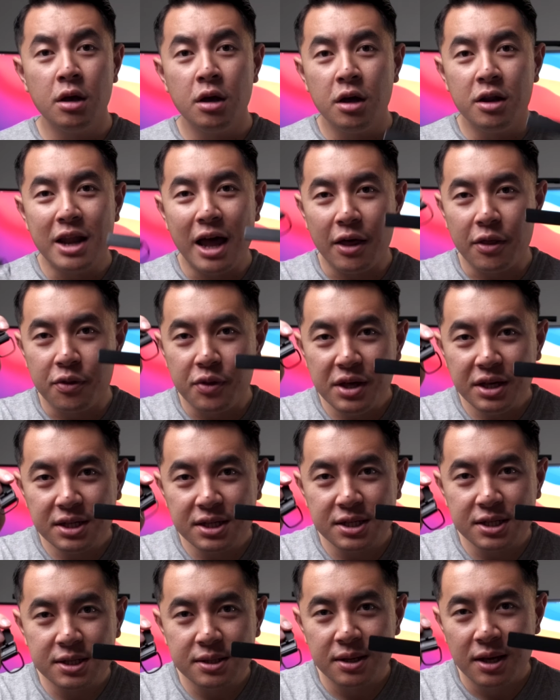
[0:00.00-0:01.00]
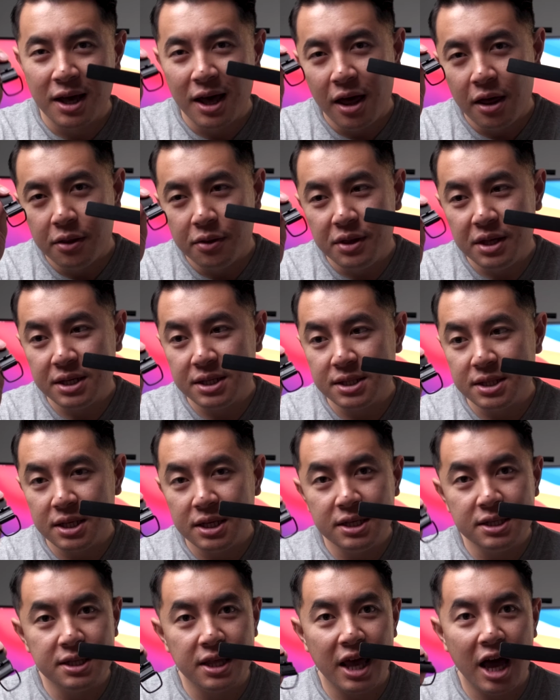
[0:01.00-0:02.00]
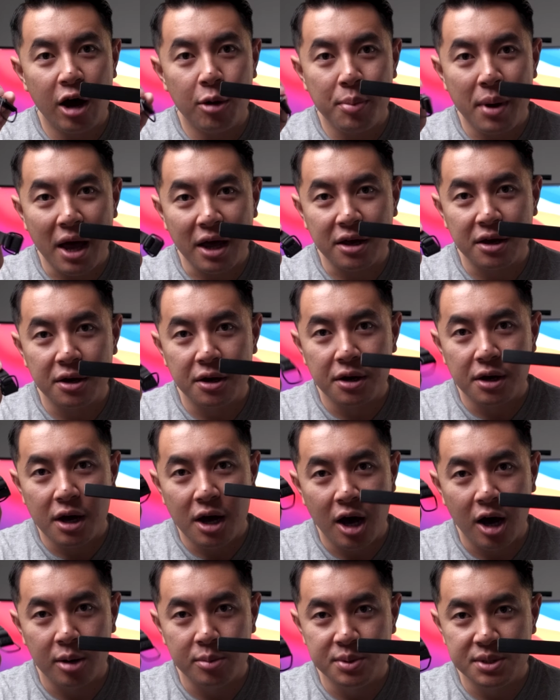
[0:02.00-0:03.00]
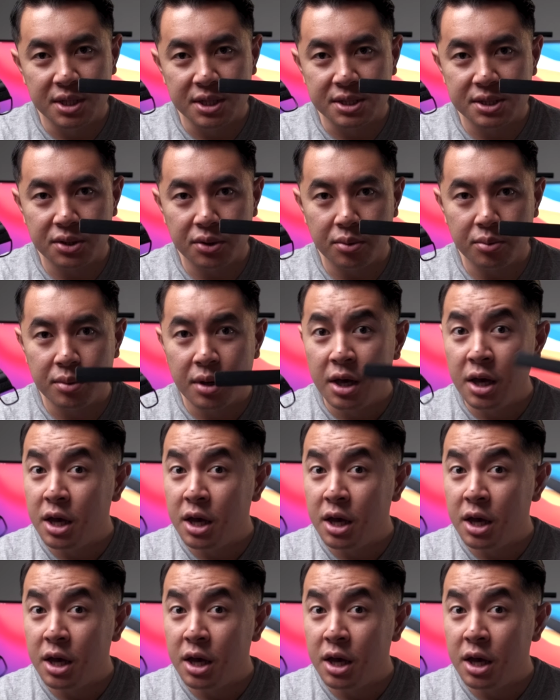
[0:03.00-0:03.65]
Now this is the Alpaka Hub system,